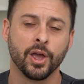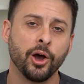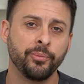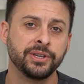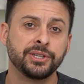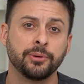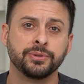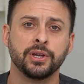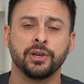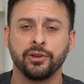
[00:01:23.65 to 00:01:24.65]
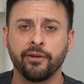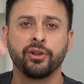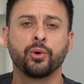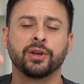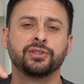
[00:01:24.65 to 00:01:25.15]
Hope this helps. If you have
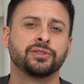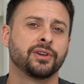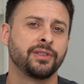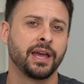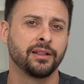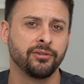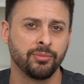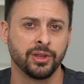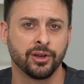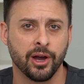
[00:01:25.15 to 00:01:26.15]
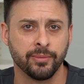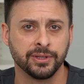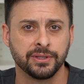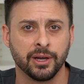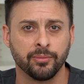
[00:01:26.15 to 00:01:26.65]
any questions on that, leave them in the
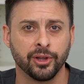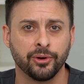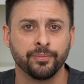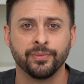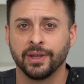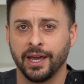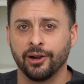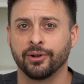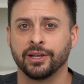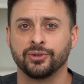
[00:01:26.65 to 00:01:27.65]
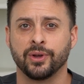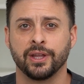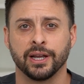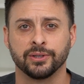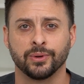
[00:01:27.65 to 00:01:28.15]
comments down below, and I'll catch you on
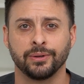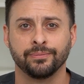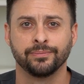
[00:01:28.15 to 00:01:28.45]
the next one.